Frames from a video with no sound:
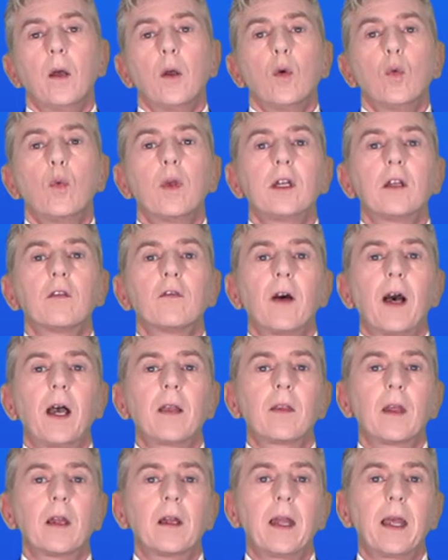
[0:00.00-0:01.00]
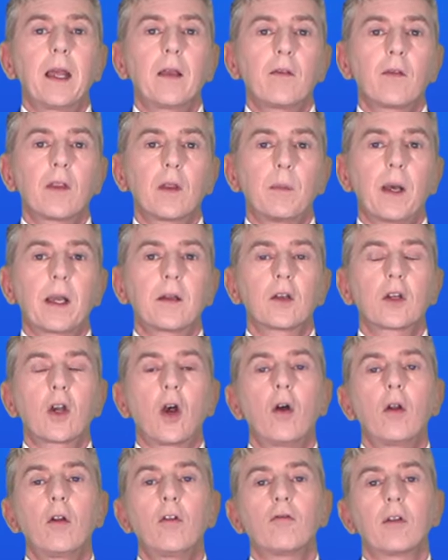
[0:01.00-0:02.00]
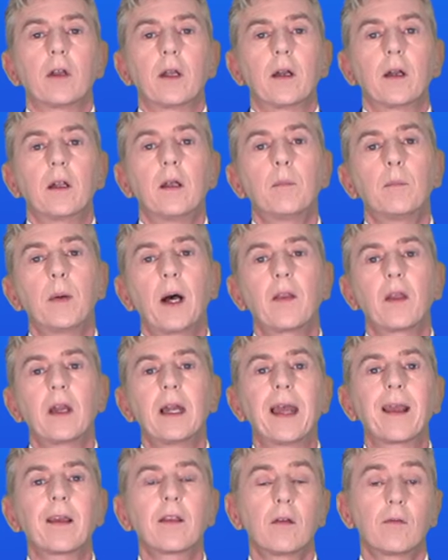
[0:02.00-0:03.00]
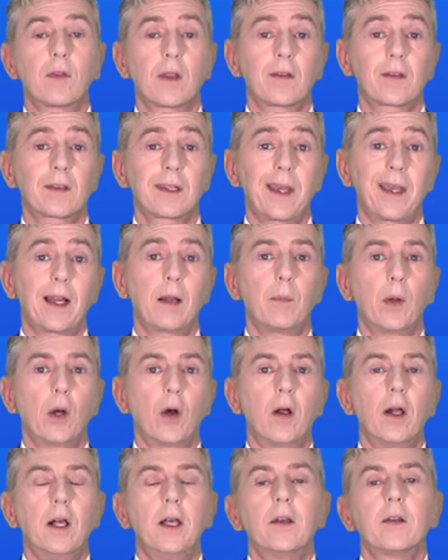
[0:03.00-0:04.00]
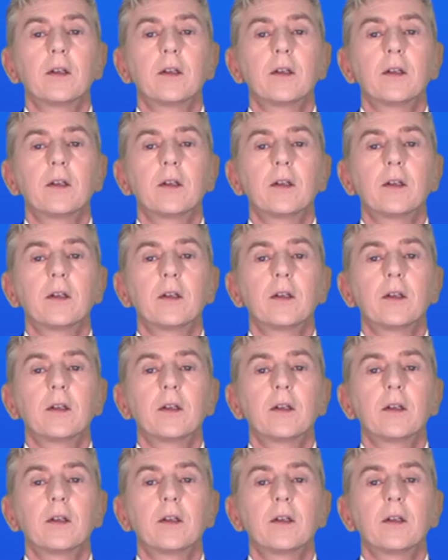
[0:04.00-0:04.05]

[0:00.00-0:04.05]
We divide the length of the mitochondrion by the length of the scale bar